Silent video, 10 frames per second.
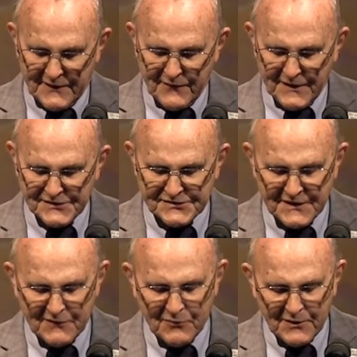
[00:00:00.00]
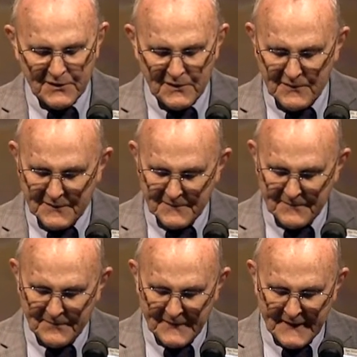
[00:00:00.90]
envision a world
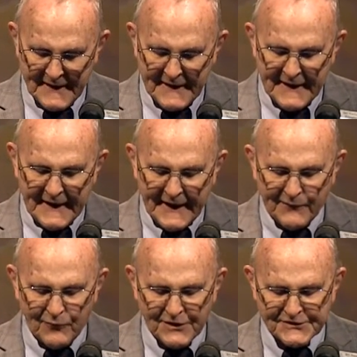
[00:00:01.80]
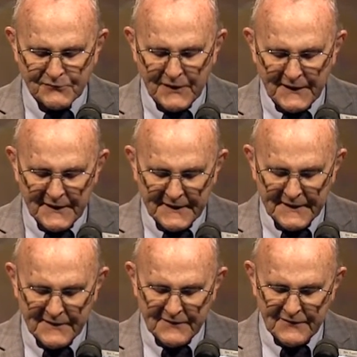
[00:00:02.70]
in which we
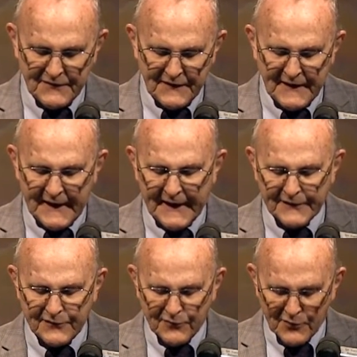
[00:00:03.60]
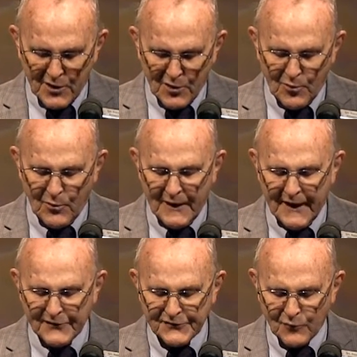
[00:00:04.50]
live and grow
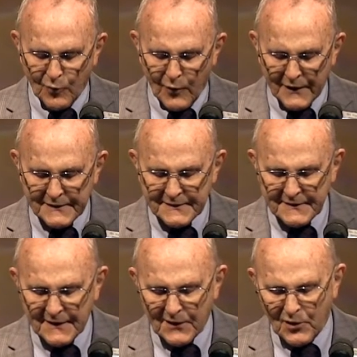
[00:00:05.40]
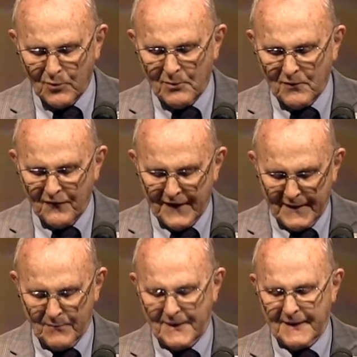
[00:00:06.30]
as one global
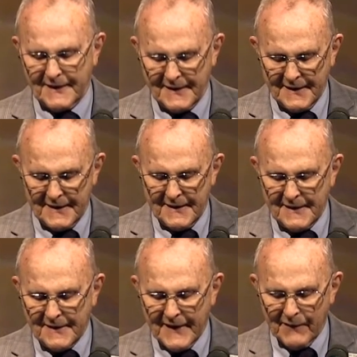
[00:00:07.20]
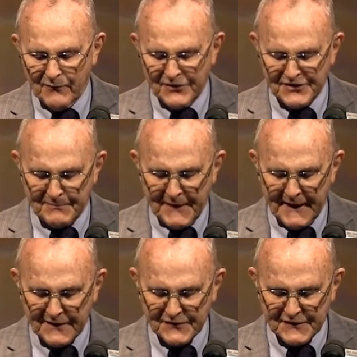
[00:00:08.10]
family that
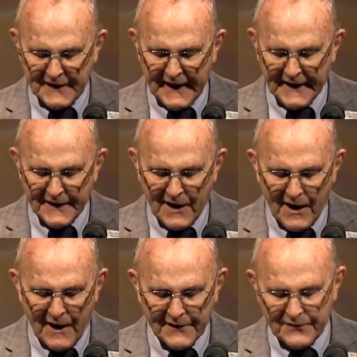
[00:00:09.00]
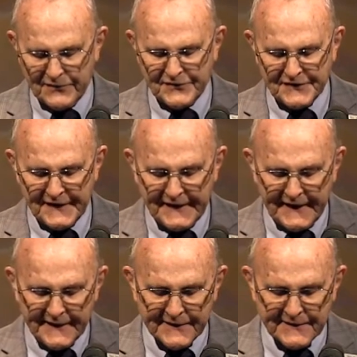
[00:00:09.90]
respects and honors the
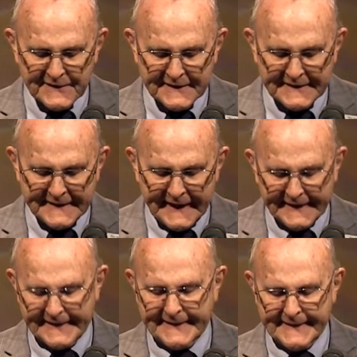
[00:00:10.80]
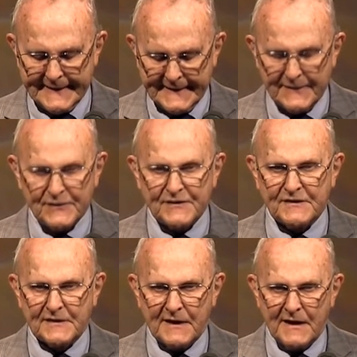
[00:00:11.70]

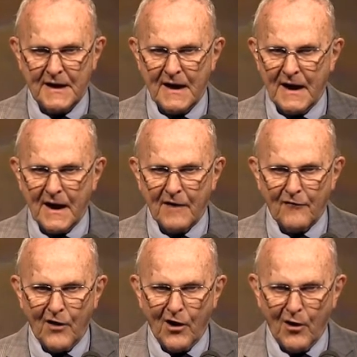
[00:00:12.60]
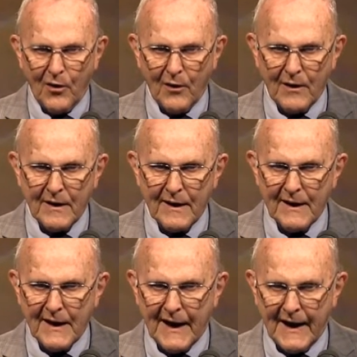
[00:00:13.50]
interconnectedness of all
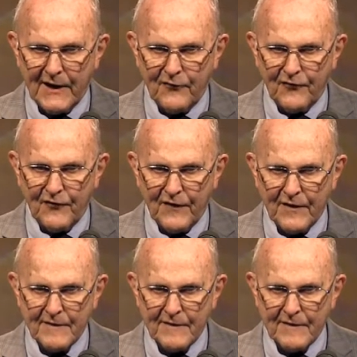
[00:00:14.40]
life.